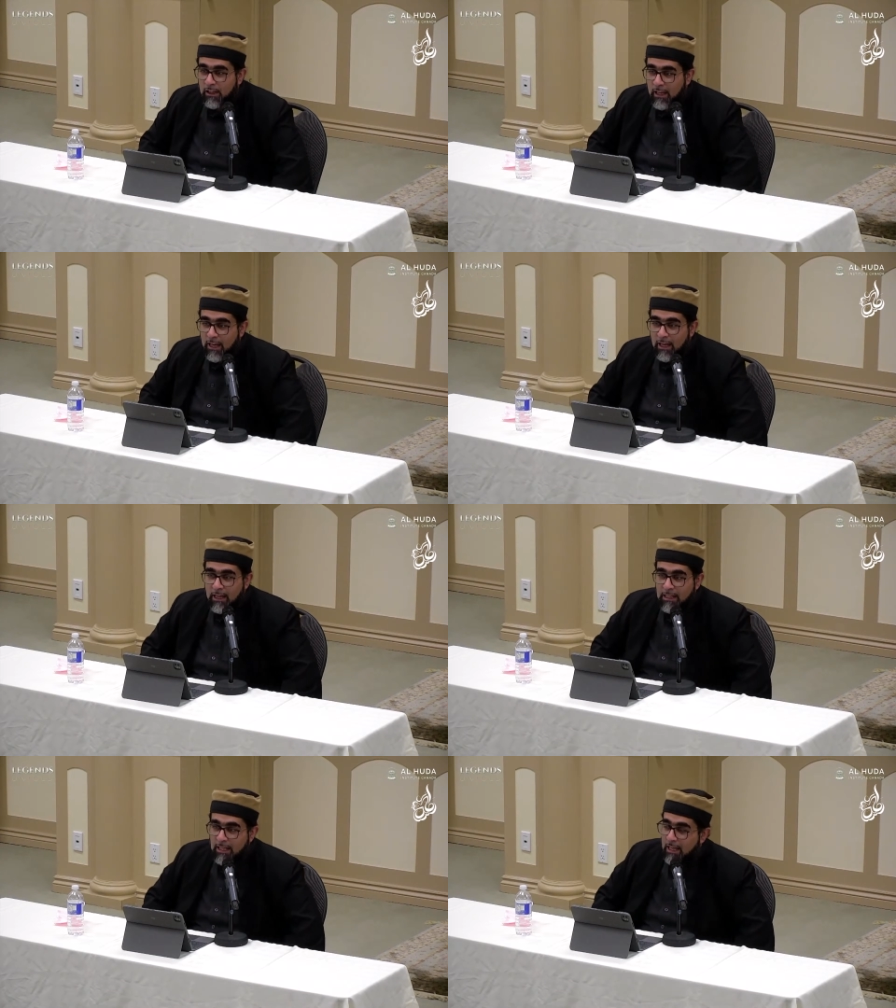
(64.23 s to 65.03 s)
K
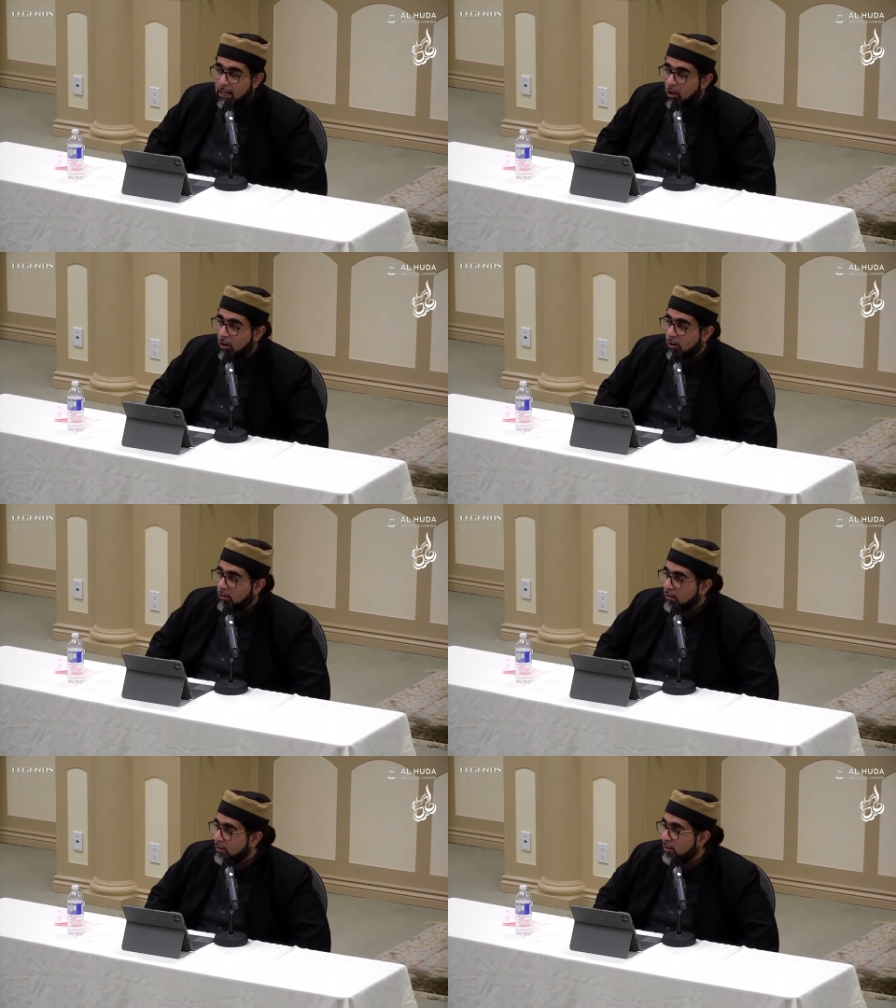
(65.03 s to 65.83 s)
A D E R.
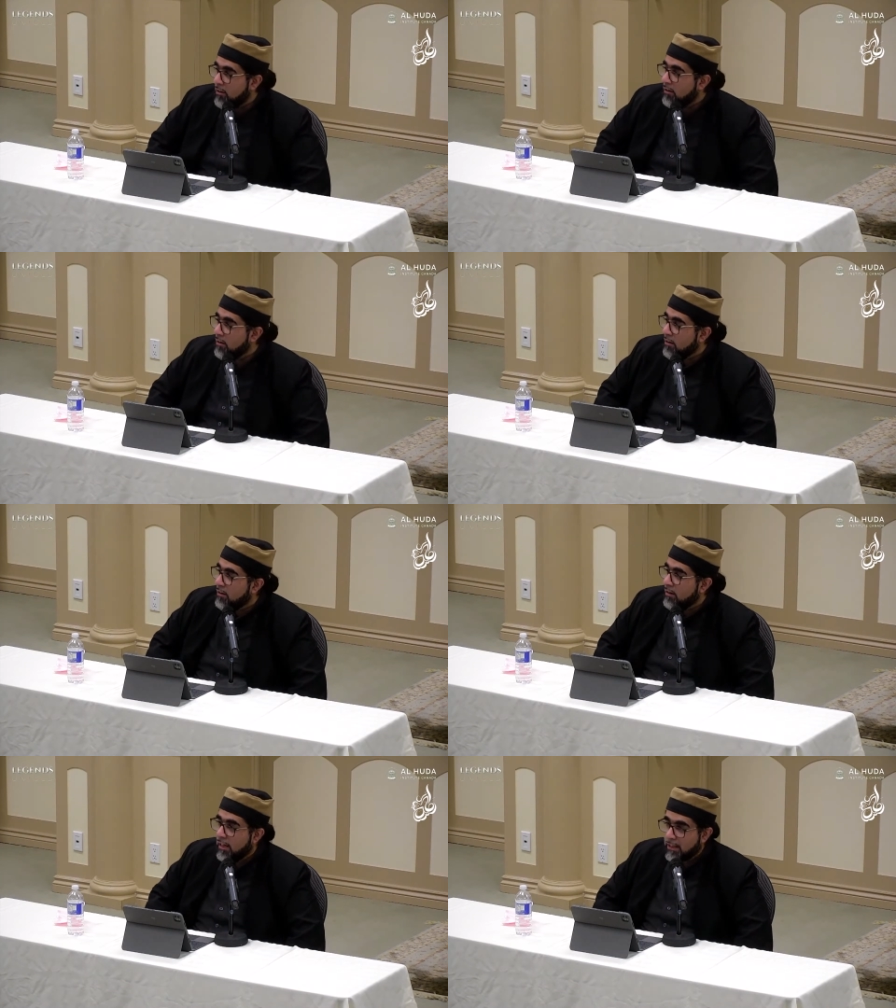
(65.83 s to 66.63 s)

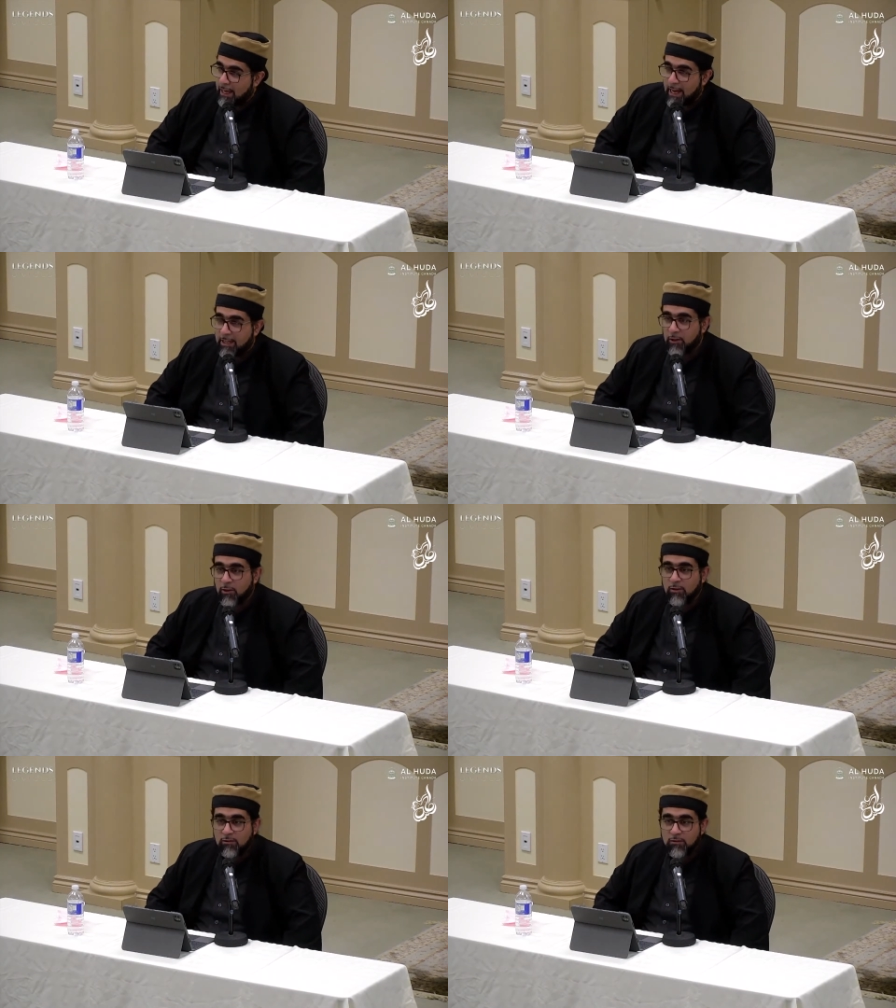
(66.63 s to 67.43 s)
Al
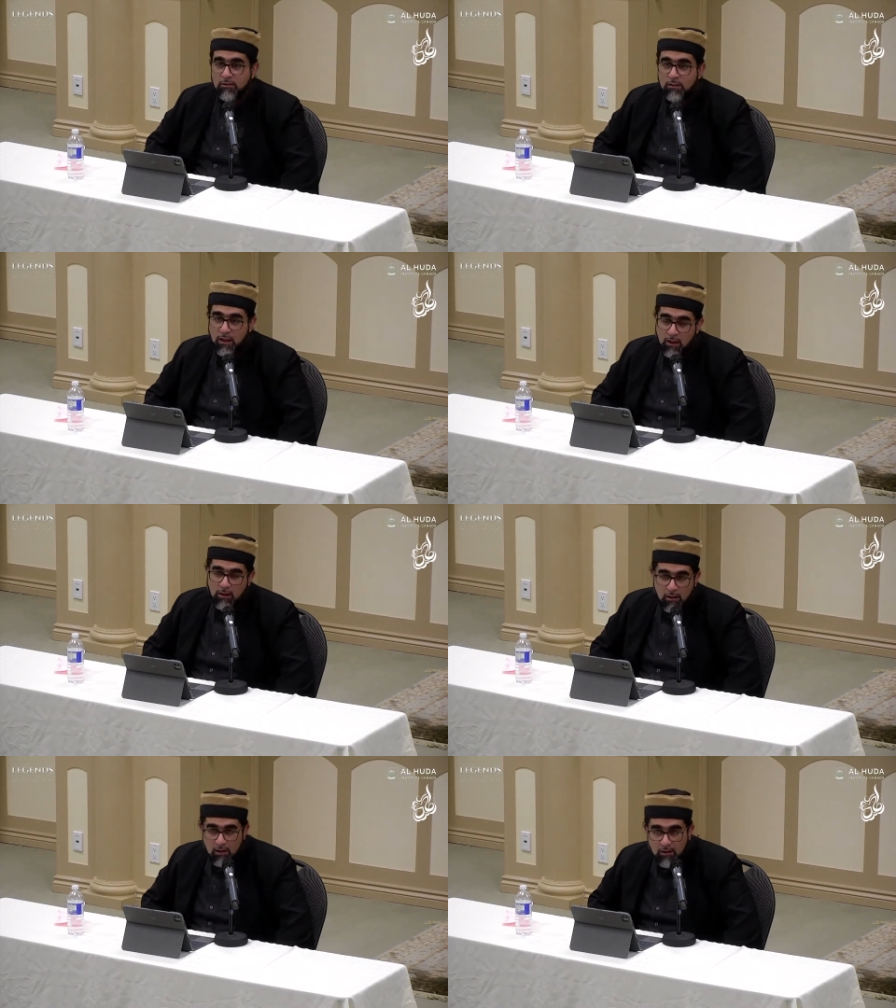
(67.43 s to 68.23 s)
Qaeda.
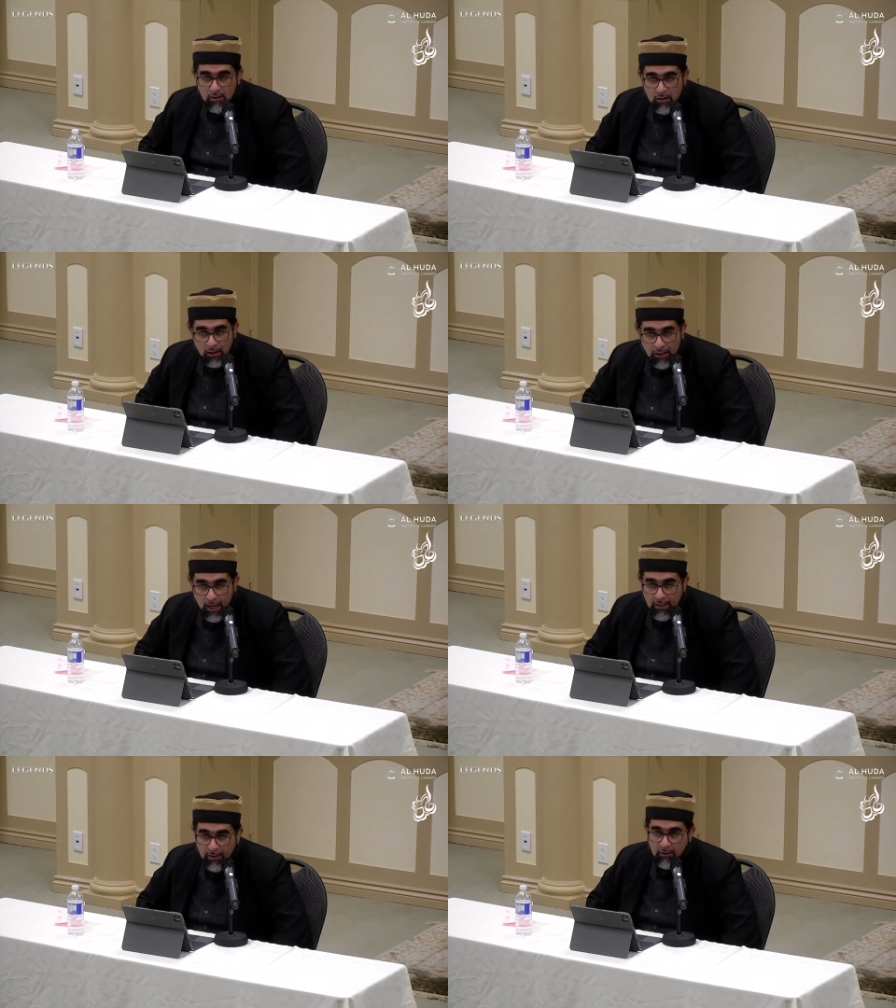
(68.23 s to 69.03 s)
Okay? Al
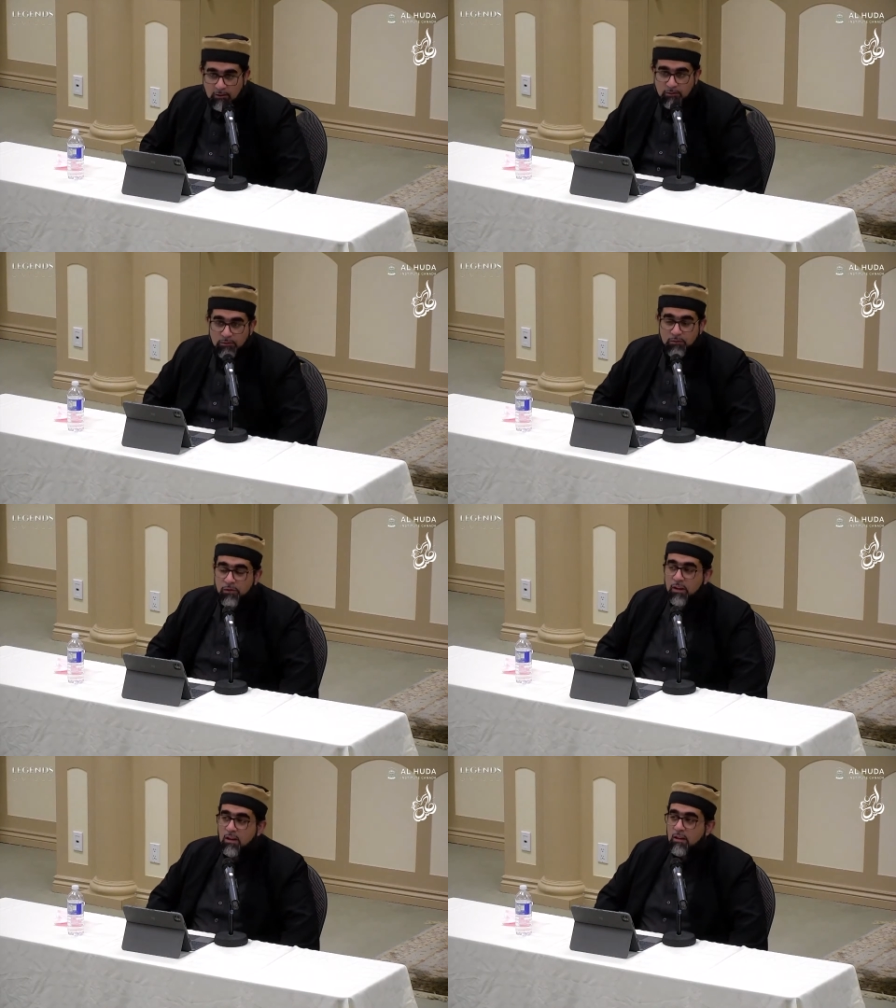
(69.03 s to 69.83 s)
Qaeda.
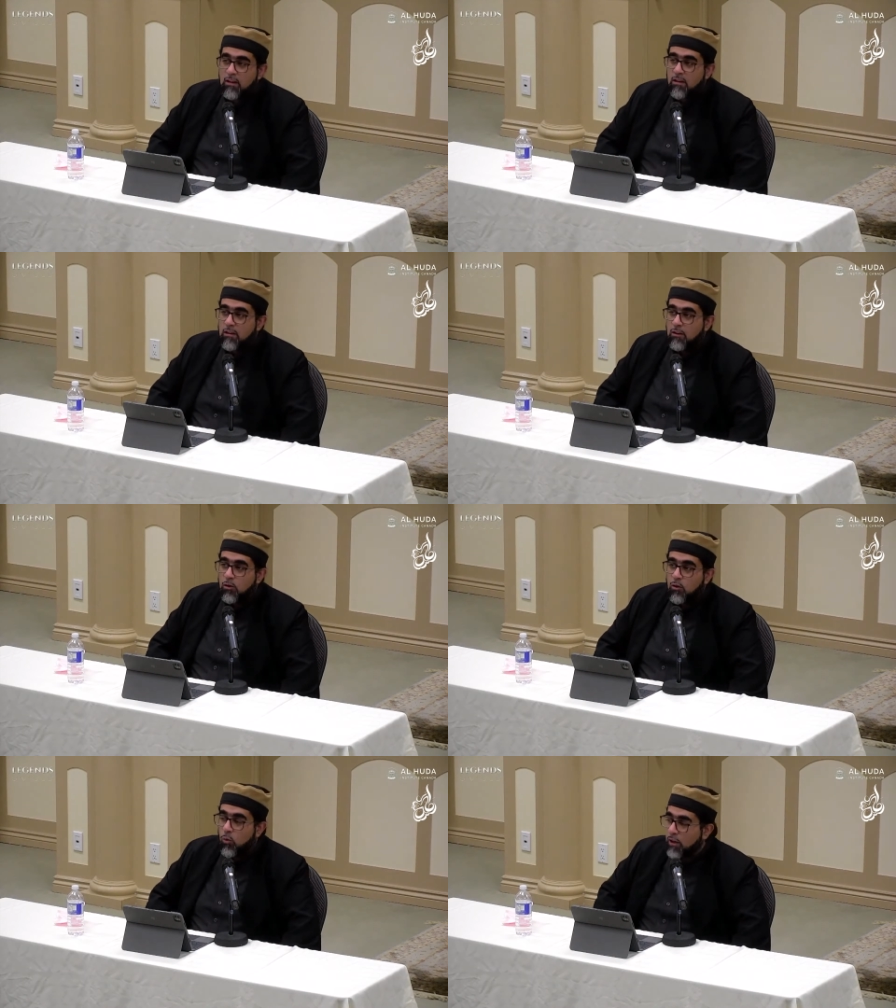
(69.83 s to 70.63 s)

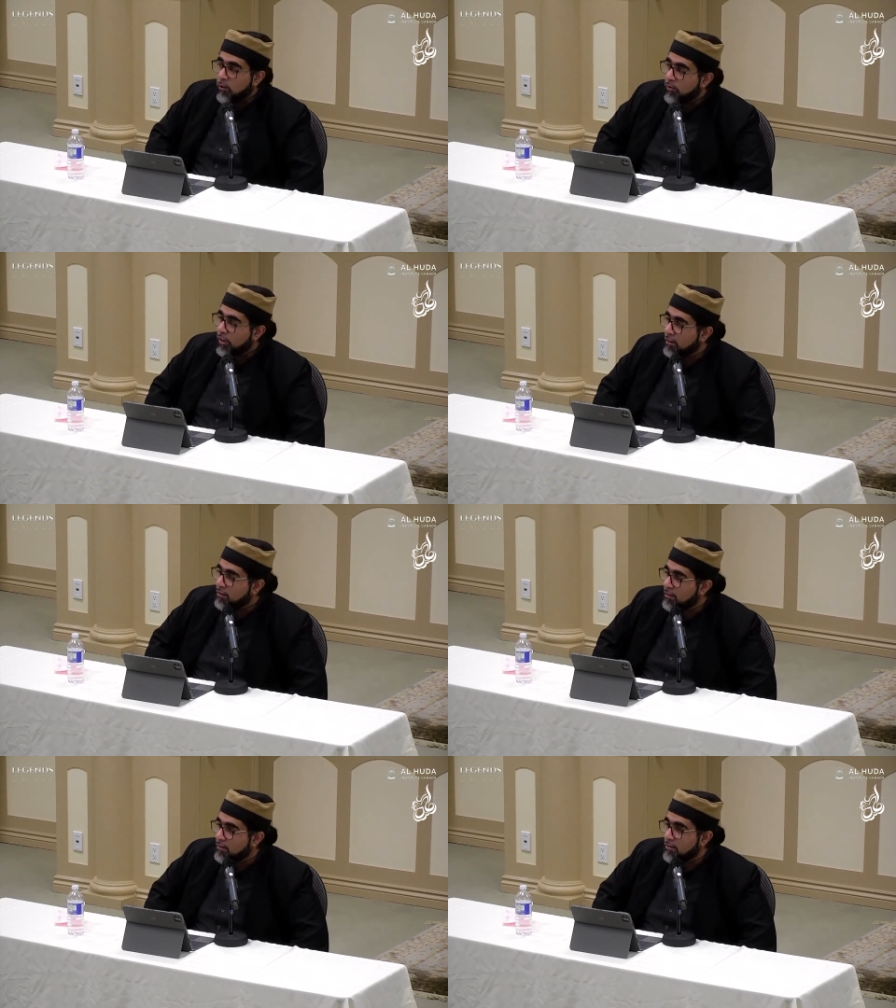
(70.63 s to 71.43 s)
What do you think
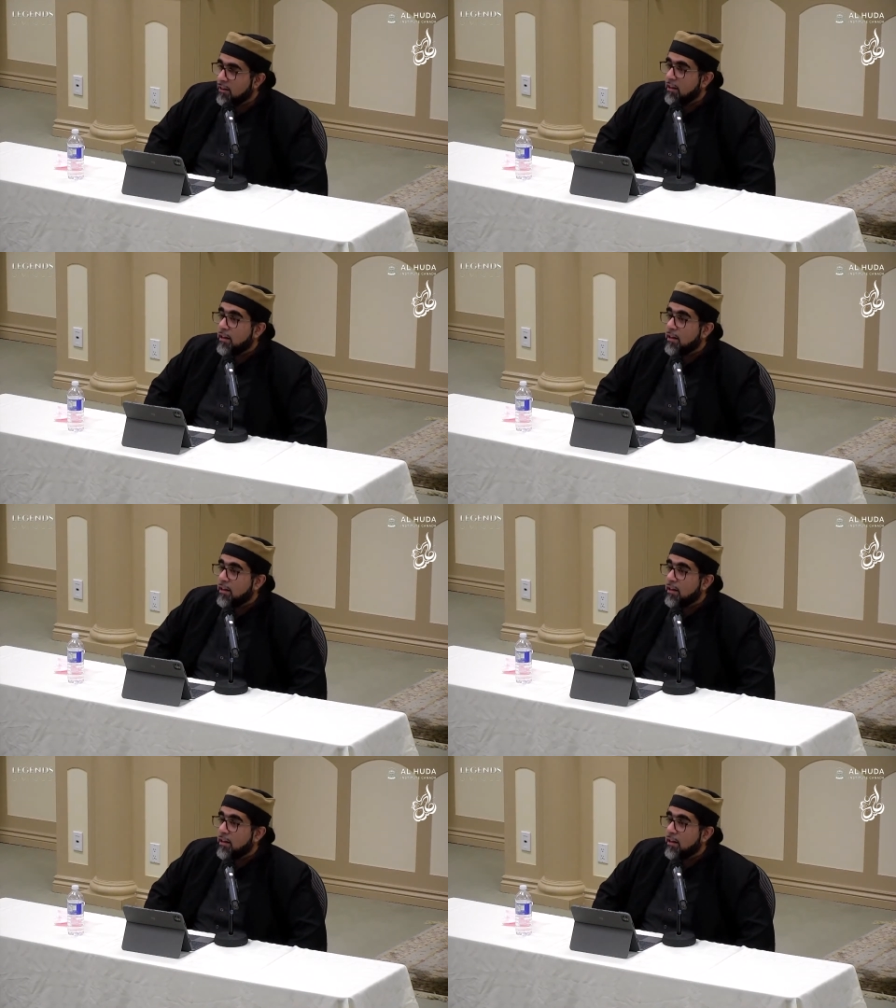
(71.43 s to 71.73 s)
this is?